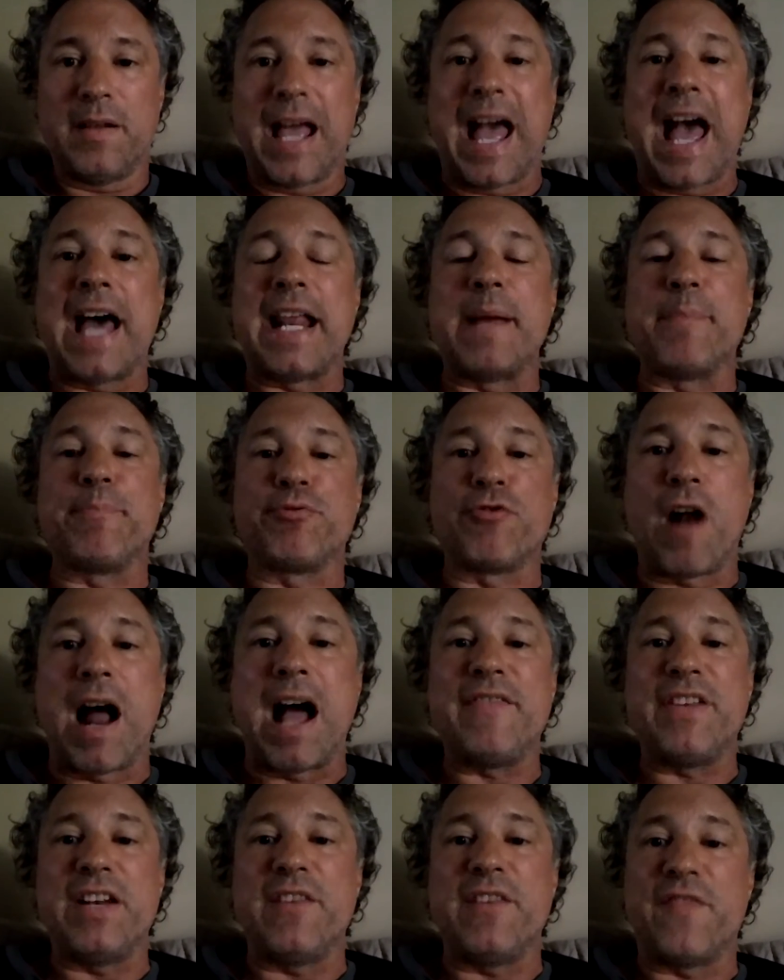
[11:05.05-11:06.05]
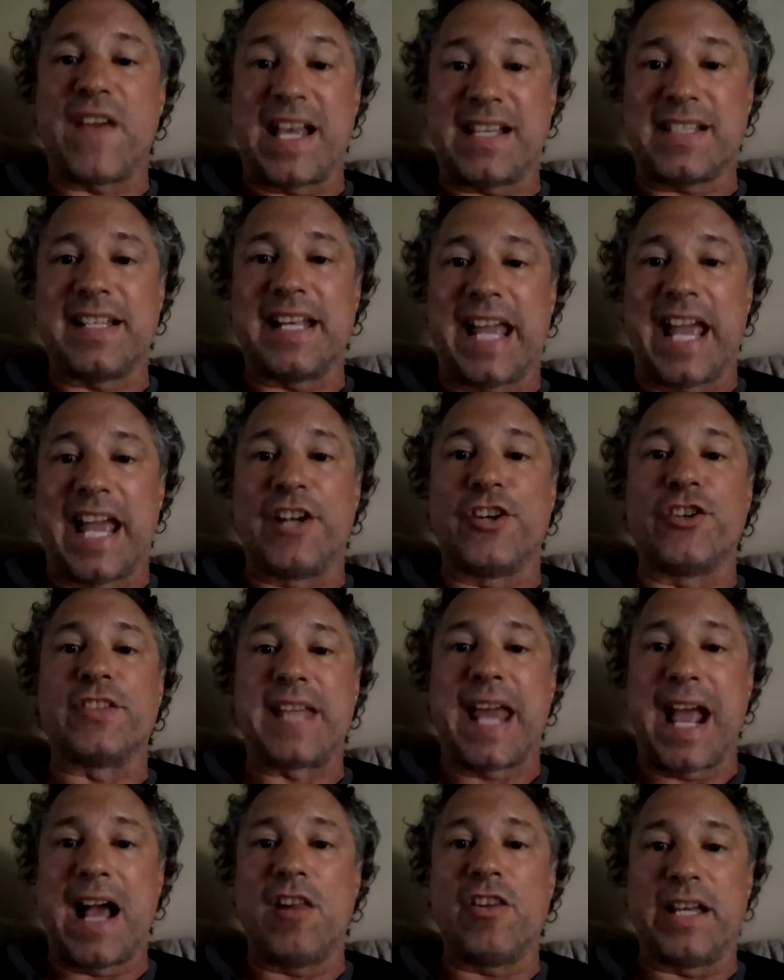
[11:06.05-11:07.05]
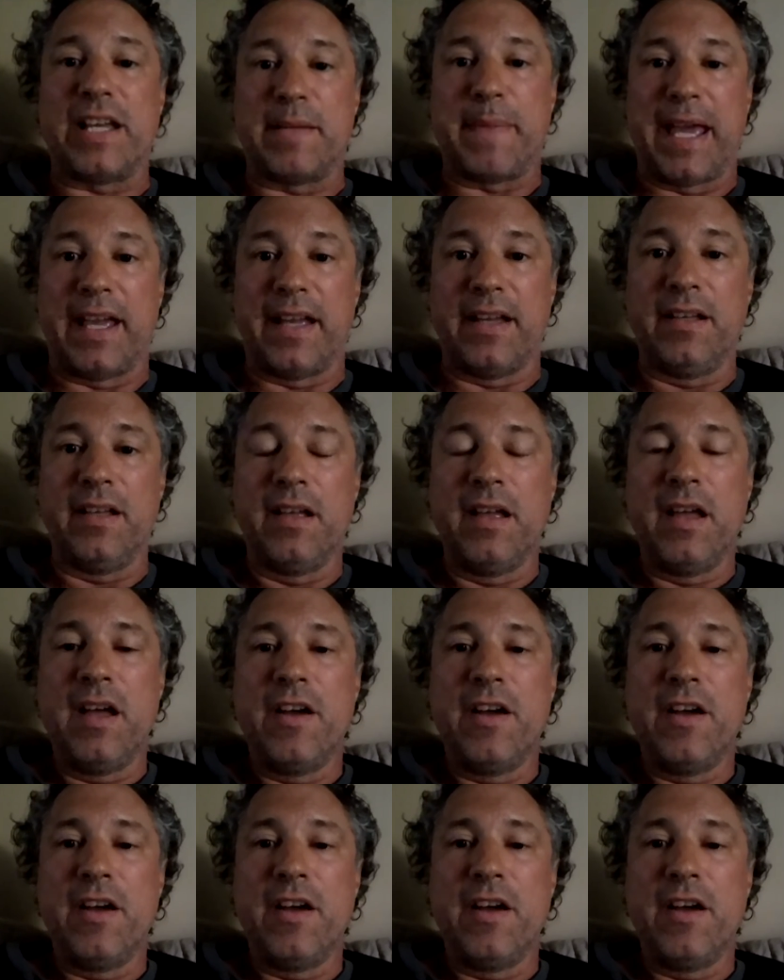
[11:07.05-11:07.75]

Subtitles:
had a private investigator tailing me